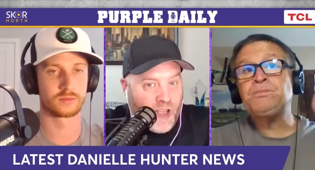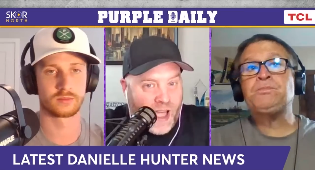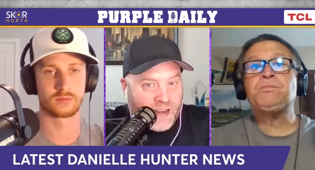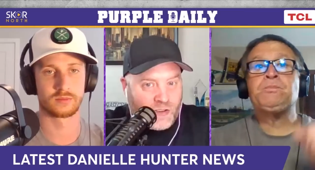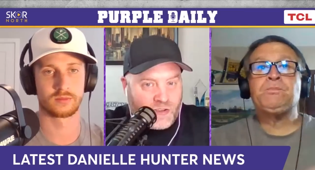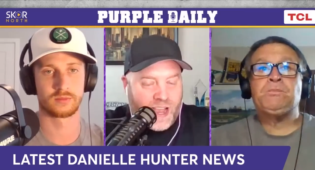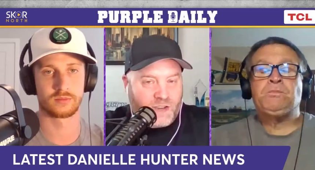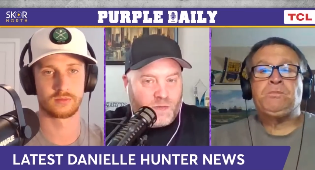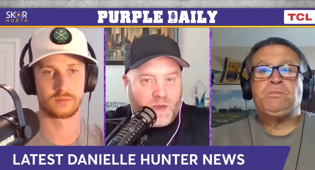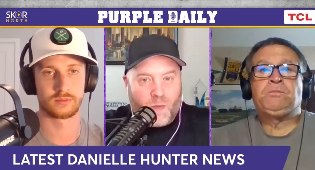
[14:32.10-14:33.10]
Speaker 1: guys. Those
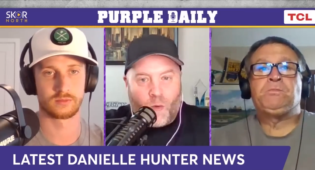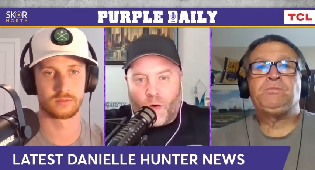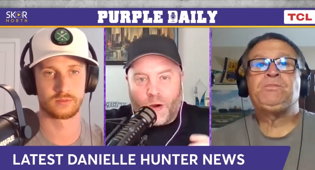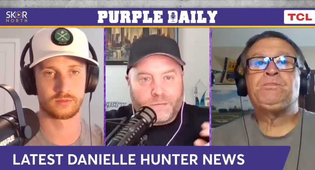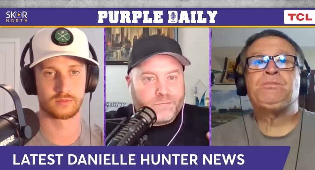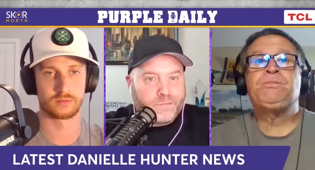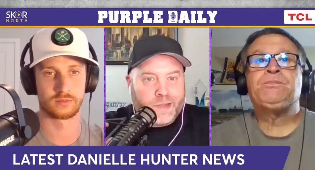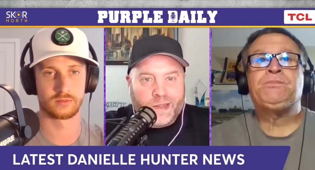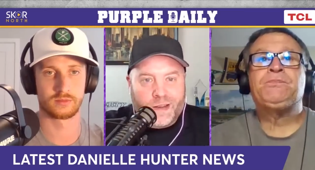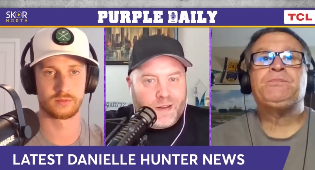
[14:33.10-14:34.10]
guys would be more
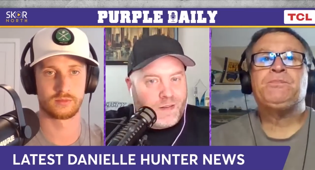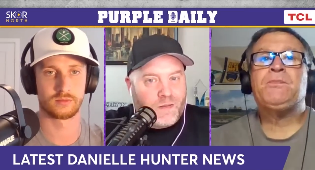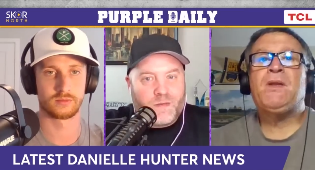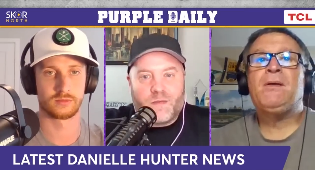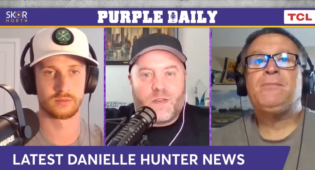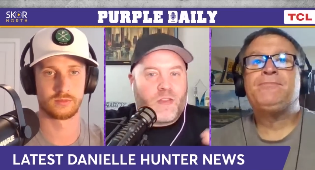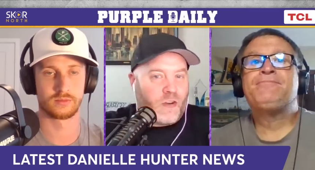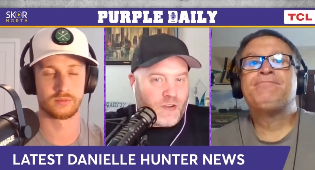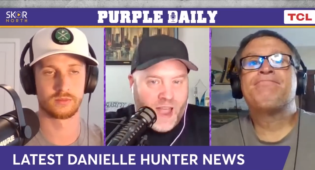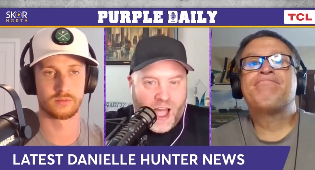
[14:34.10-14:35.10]

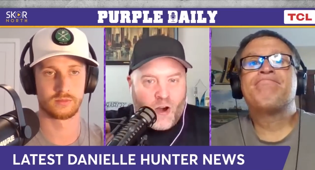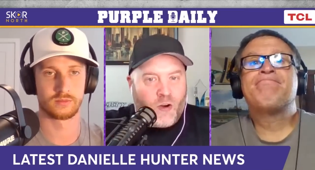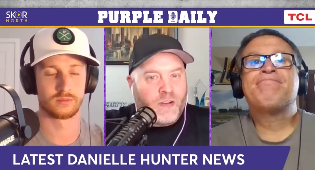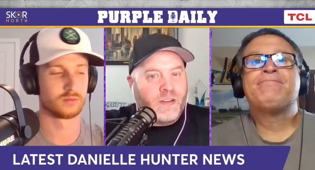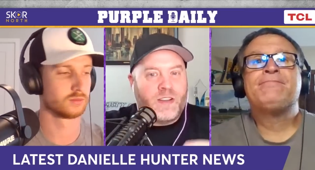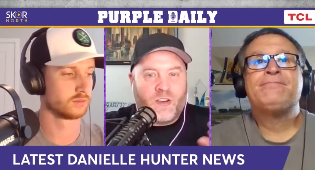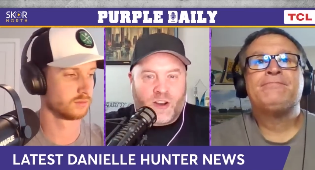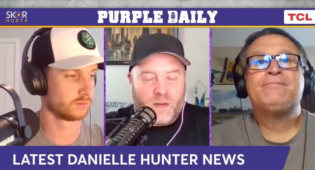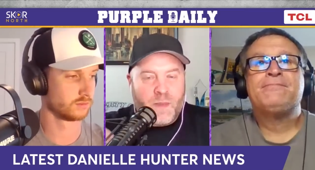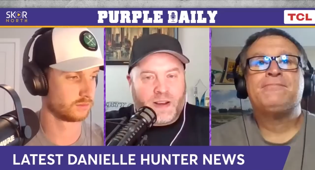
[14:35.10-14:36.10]
third down. You're
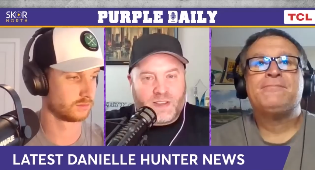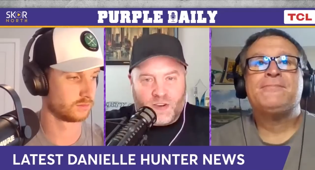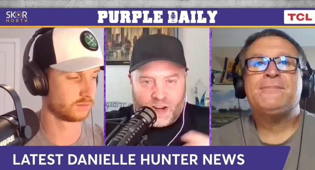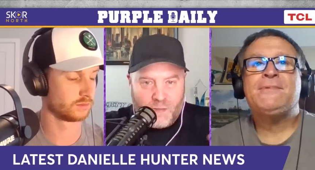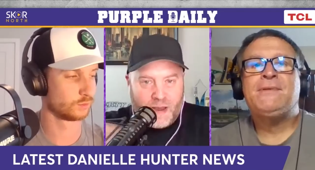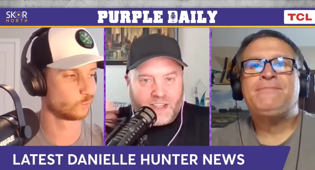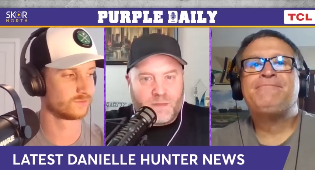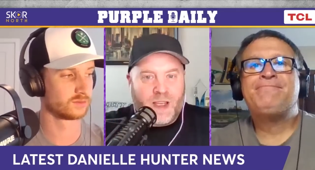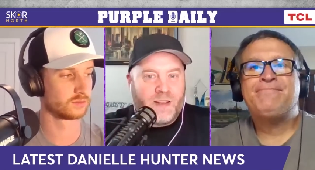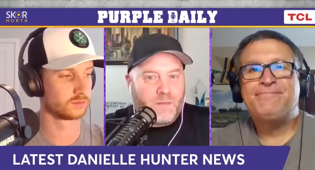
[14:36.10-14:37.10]
gonna mix. You're gonna mix
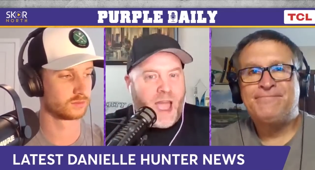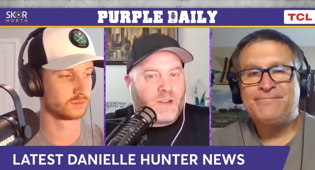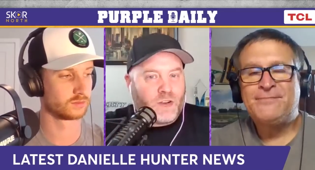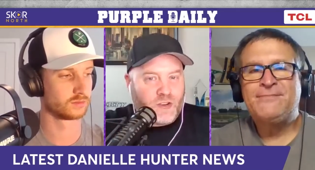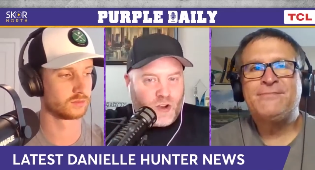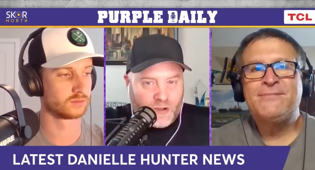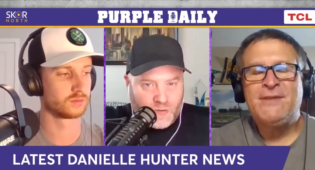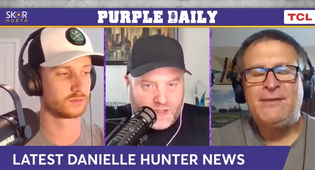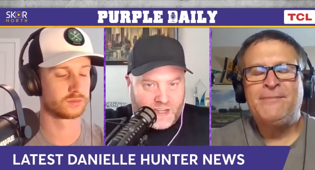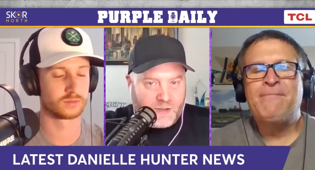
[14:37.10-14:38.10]
them in. Patrick Jones
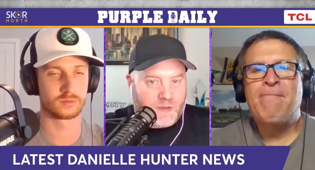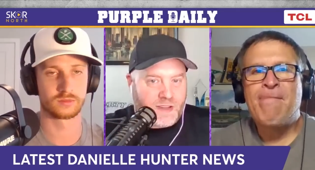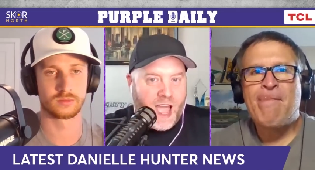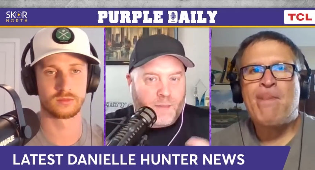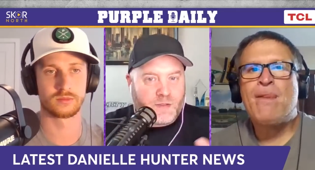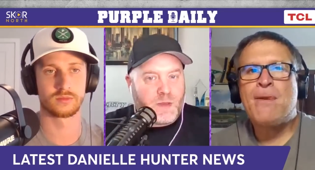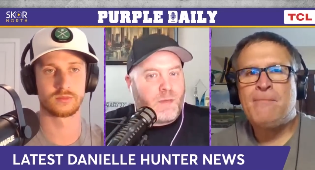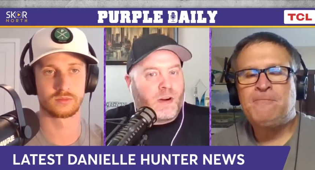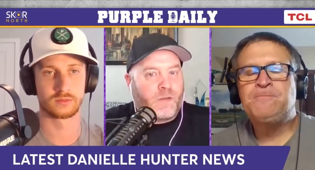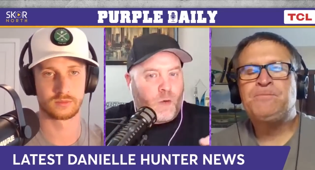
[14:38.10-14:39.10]
would see some snaps and be
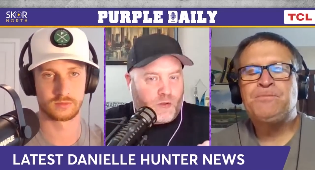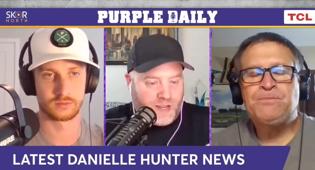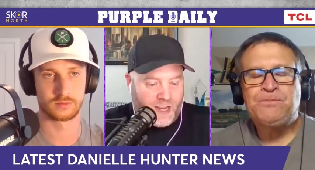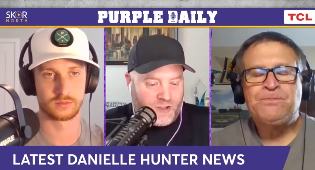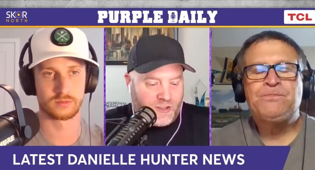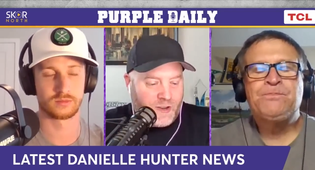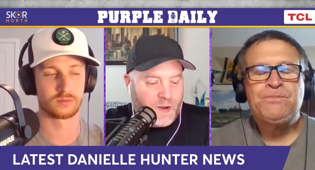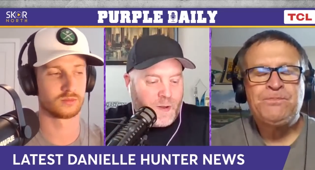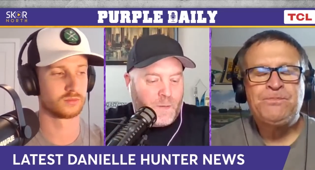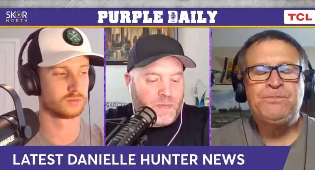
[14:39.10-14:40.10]
part of a rotation,
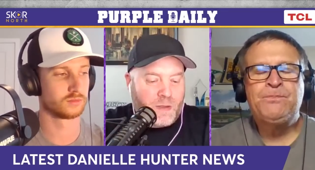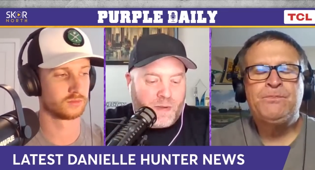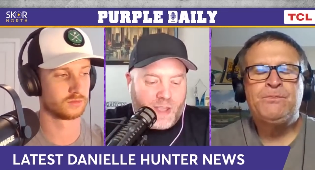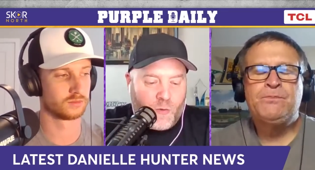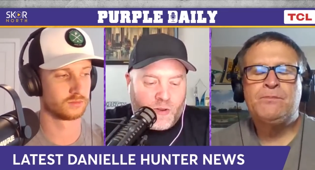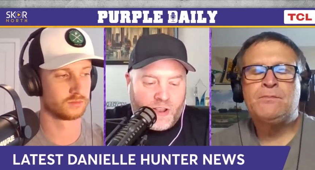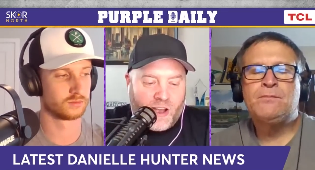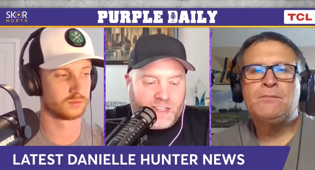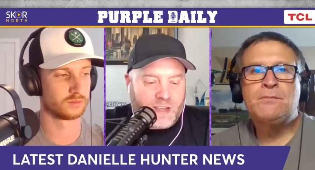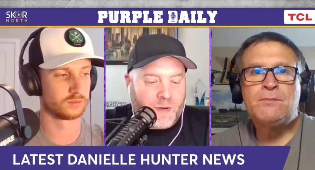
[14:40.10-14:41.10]
mm-hmm. but they wouldn't
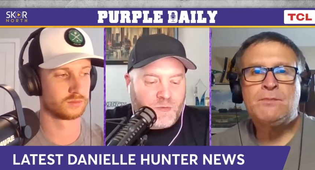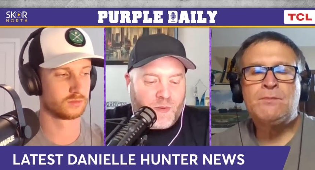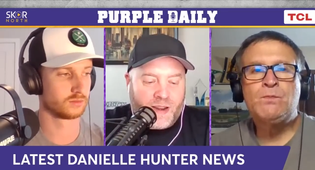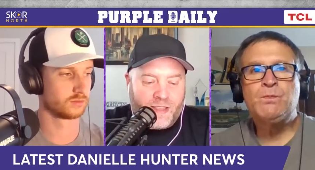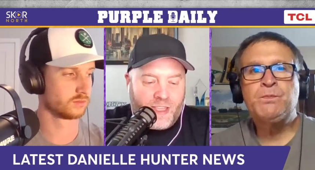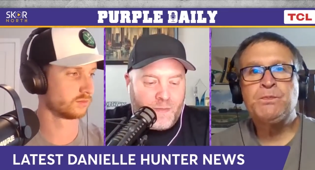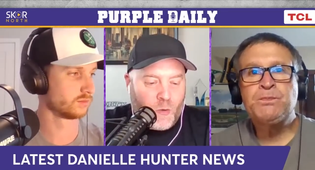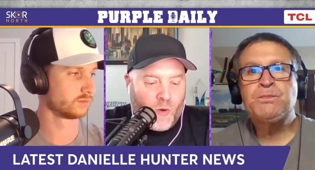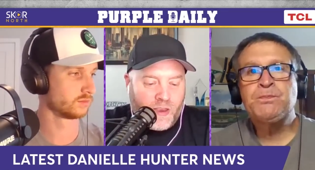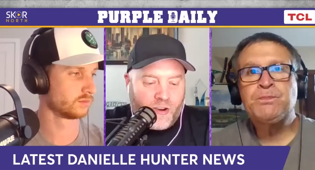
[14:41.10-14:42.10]
cost you much money. They'd
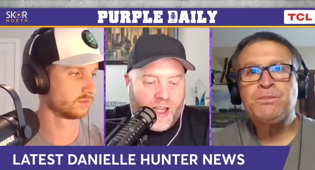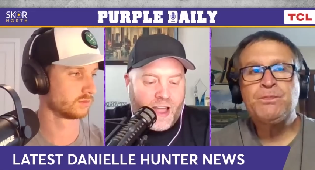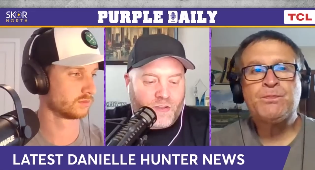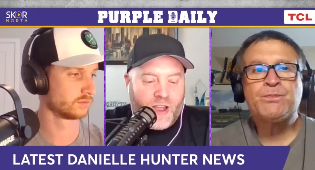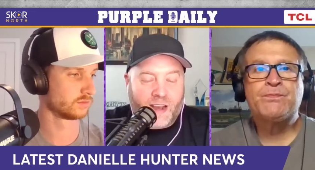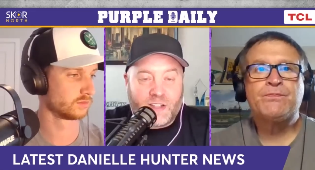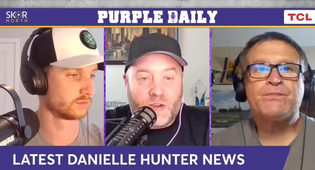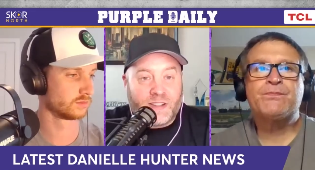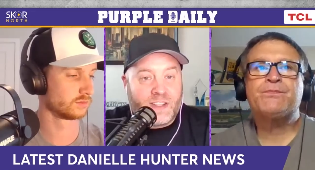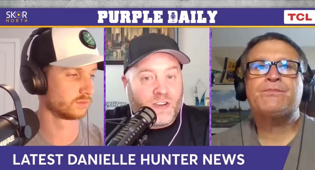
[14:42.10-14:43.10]
be one year contracts. You
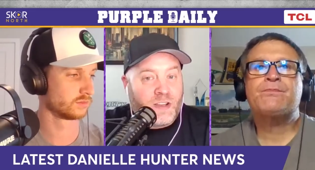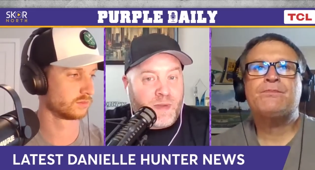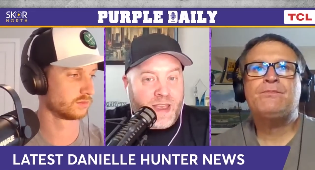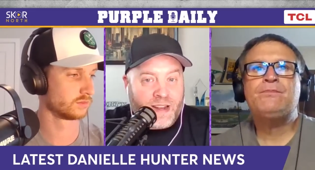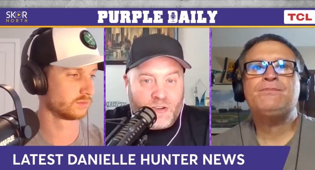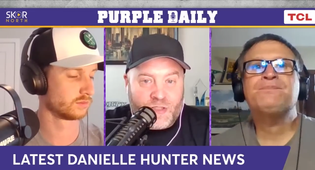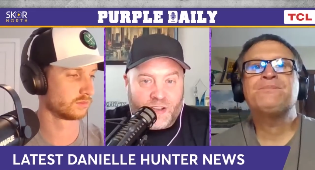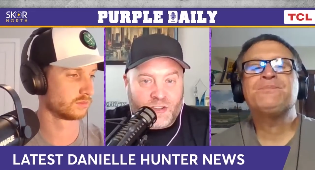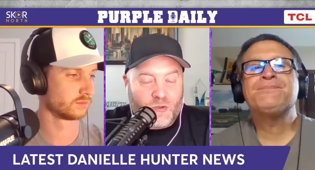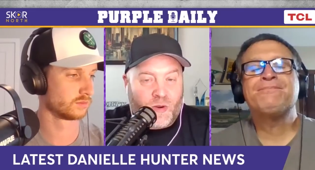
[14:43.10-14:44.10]
could still compete in
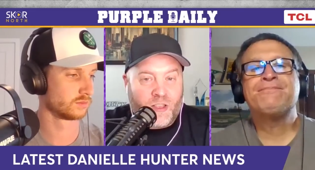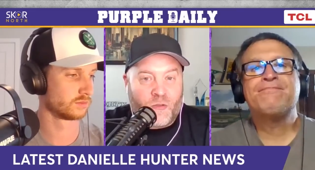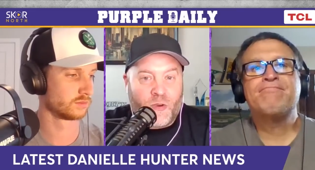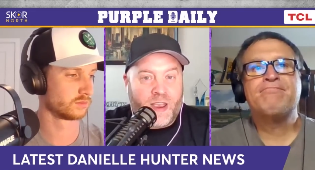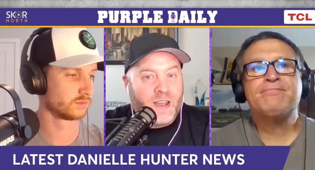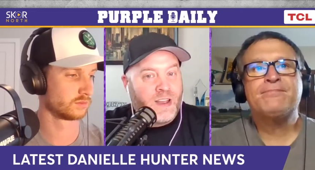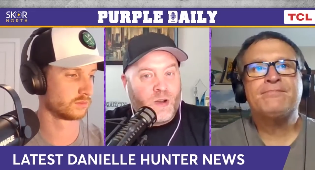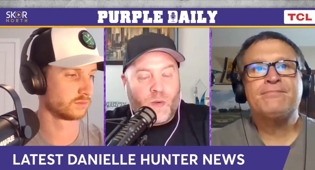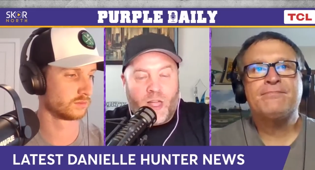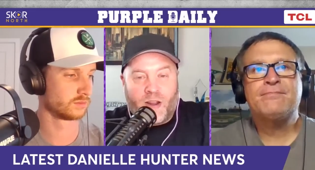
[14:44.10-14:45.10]
2023
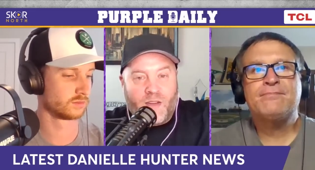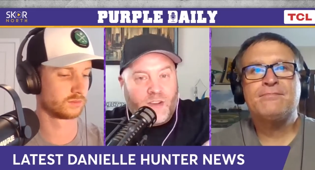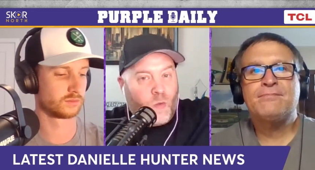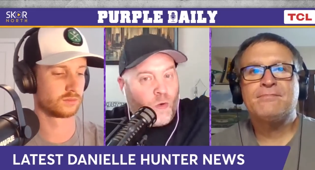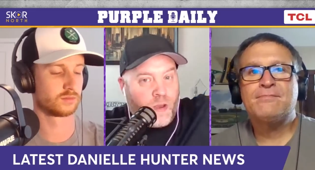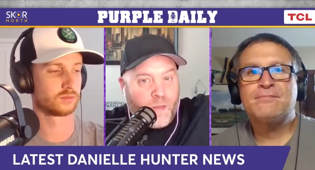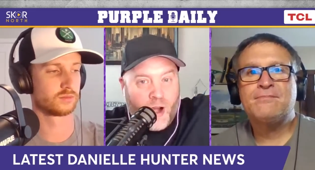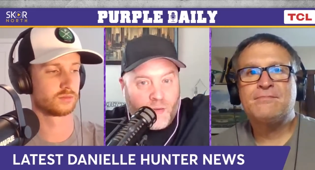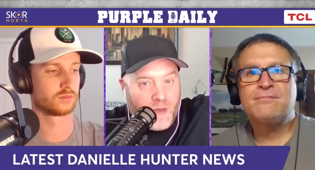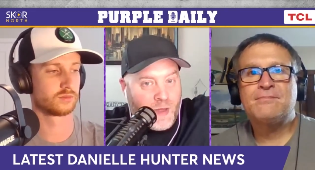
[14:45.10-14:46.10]
without having to worry
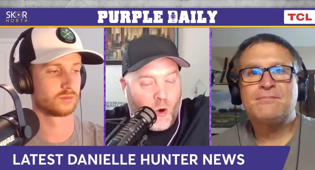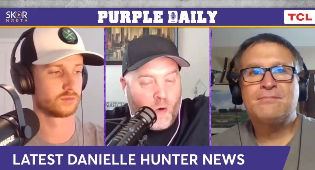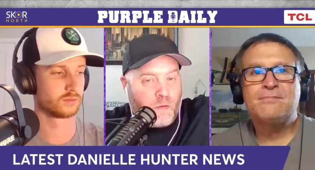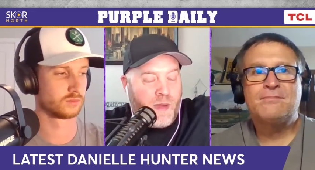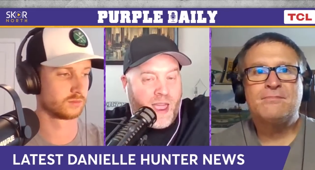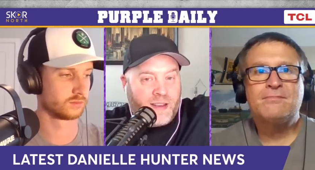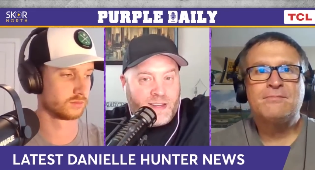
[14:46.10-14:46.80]
about maybe overpaying